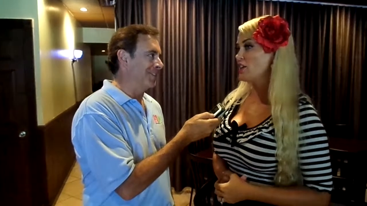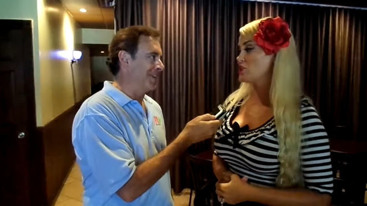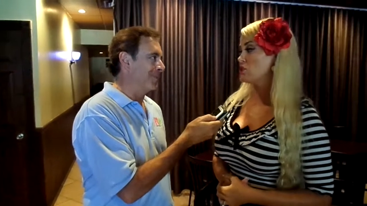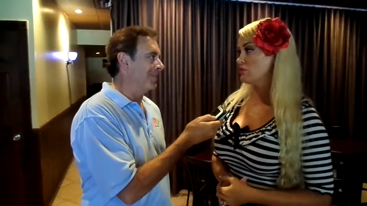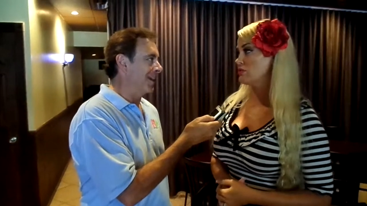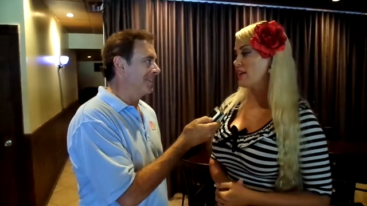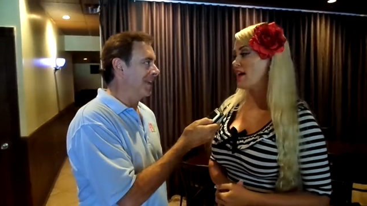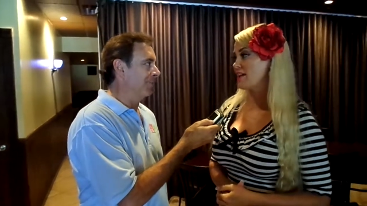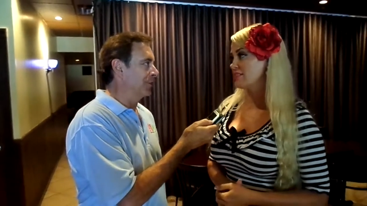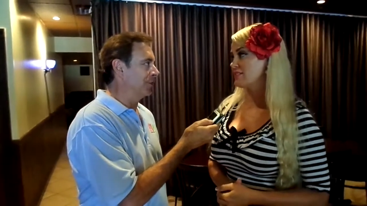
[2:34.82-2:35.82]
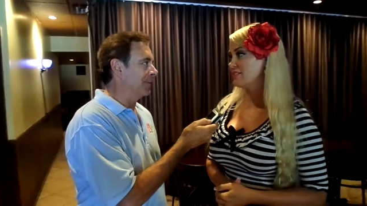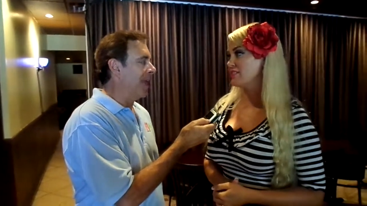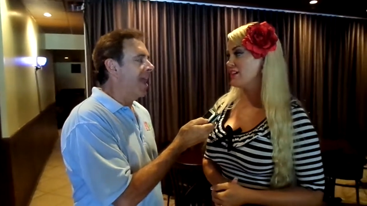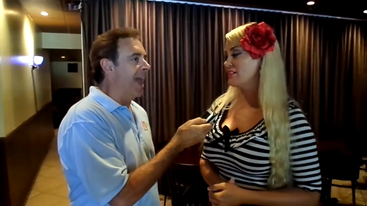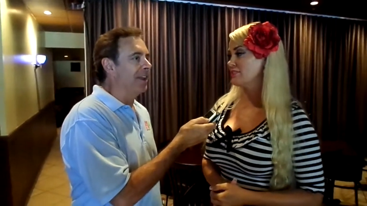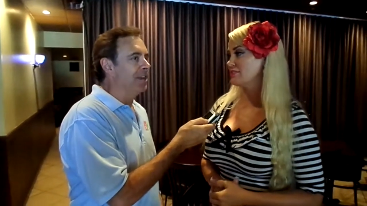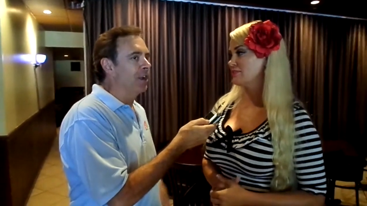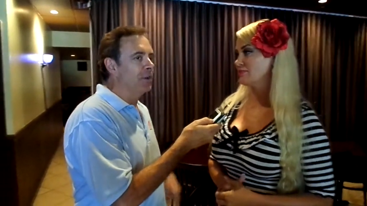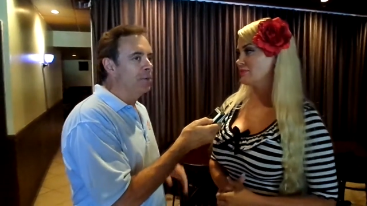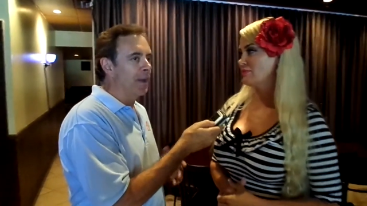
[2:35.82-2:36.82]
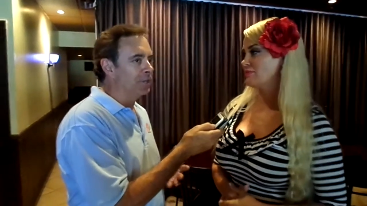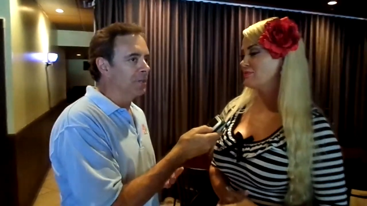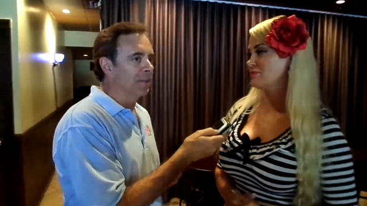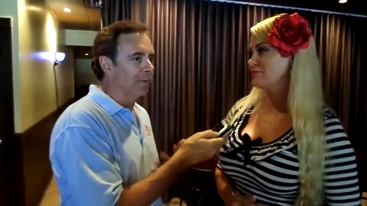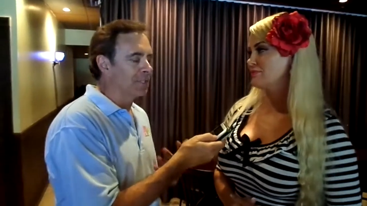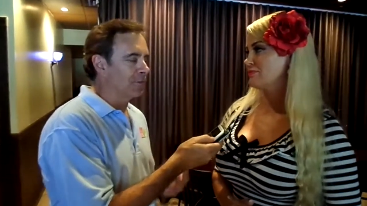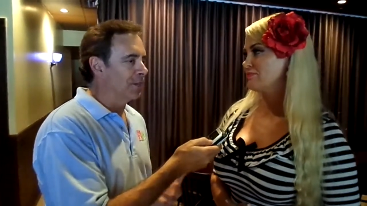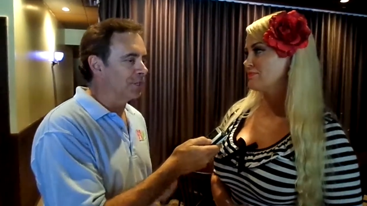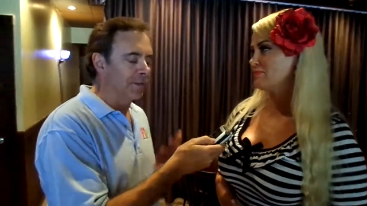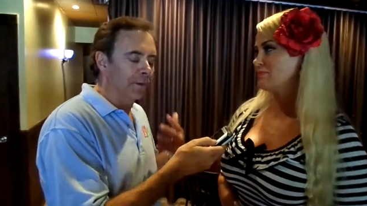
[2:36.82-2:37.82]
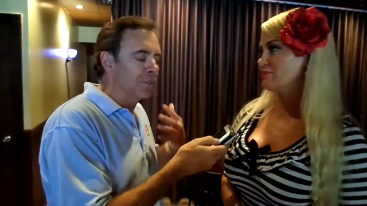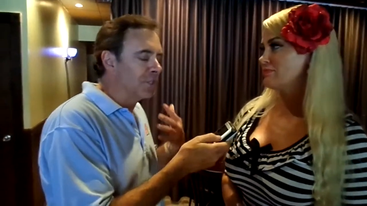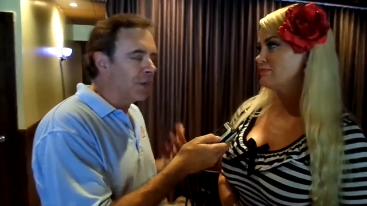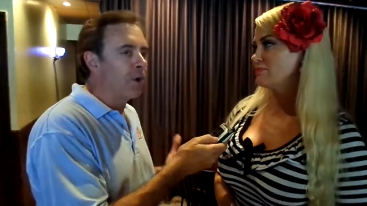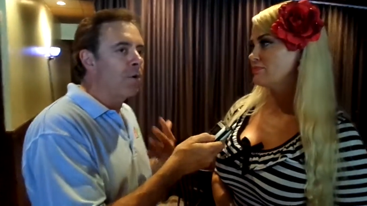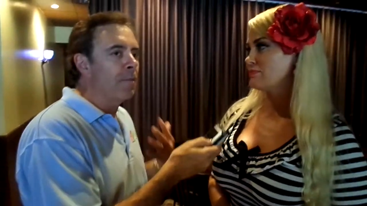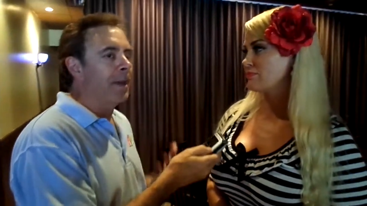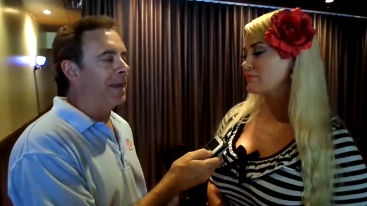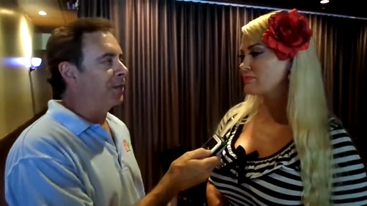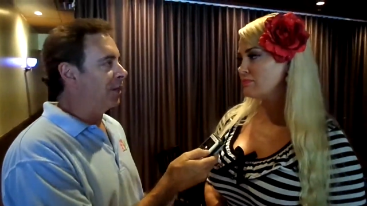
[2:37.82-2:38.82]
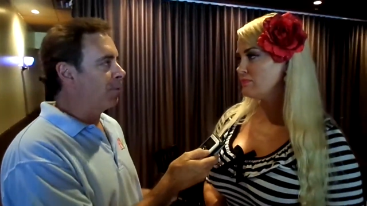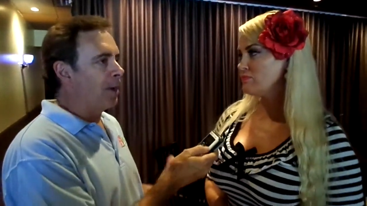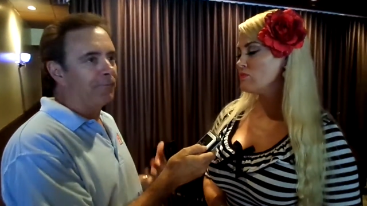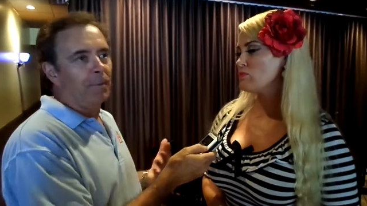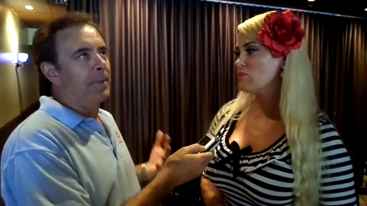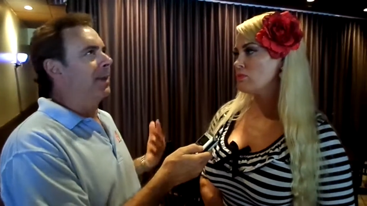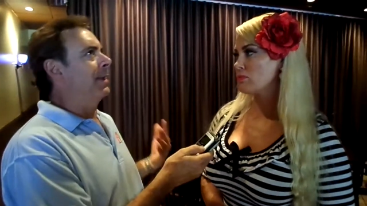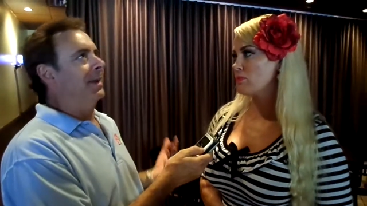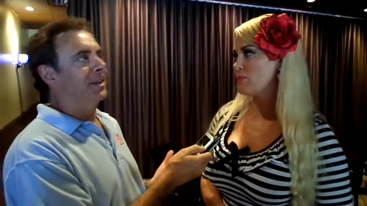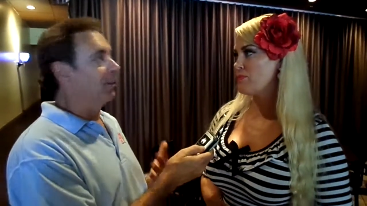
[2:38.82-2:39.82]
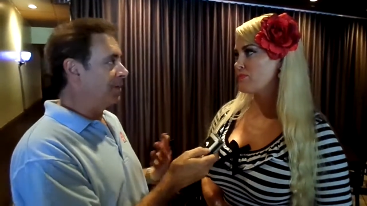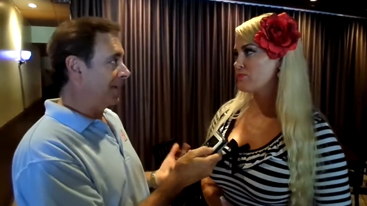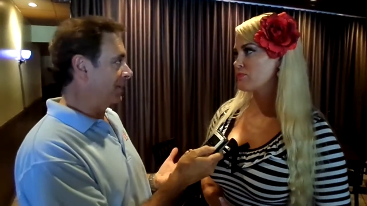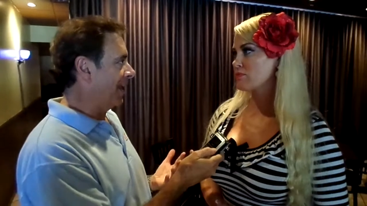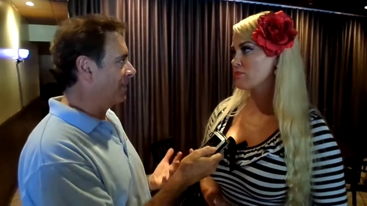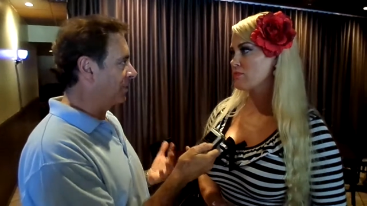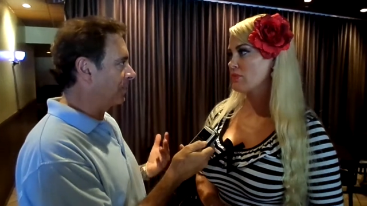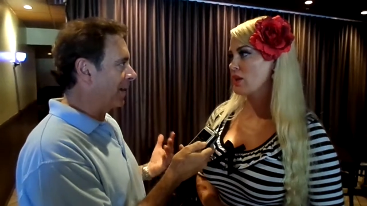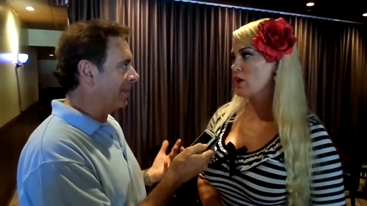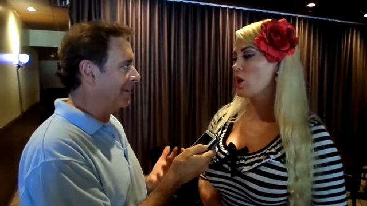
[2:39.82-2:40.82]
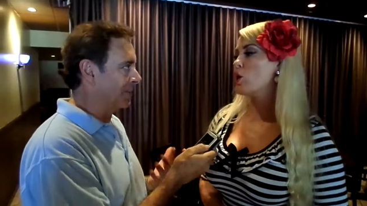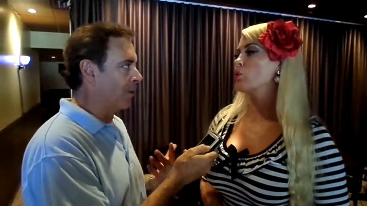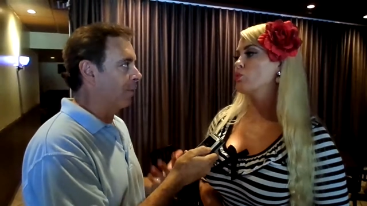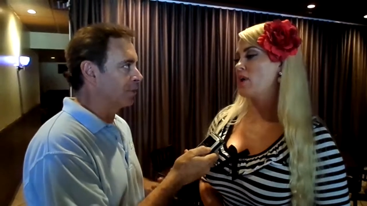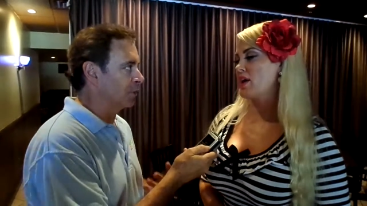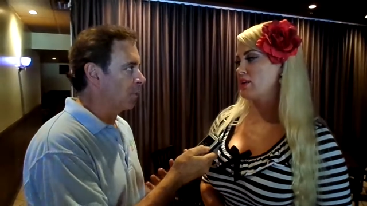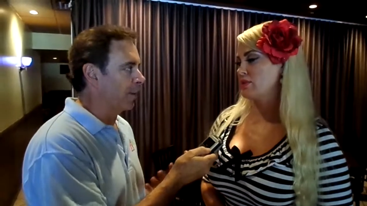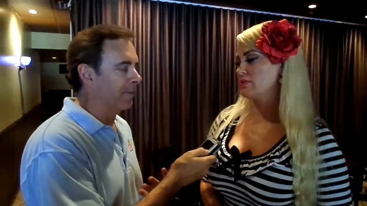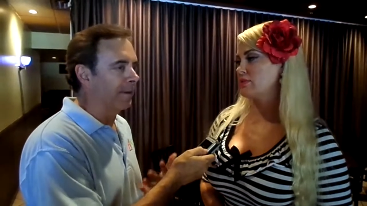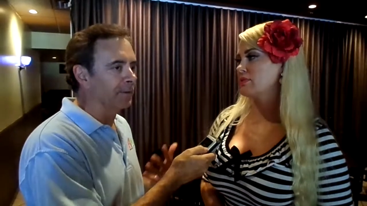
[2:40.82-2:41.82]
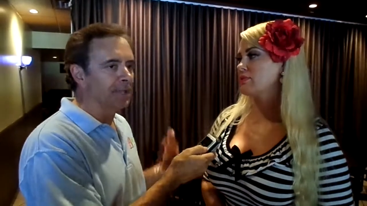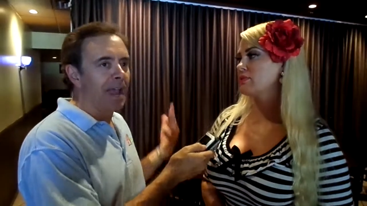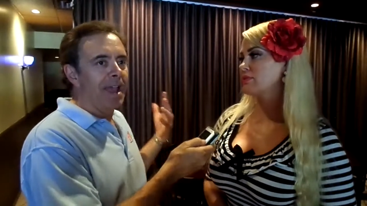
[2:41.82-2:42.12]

Speaker 1: do. it on yeah. television. Yeah. And you know, you mentioned the restoration. There are so many. It went from being like you know Dennis Gage is my classic car, which right. is one of my favorites.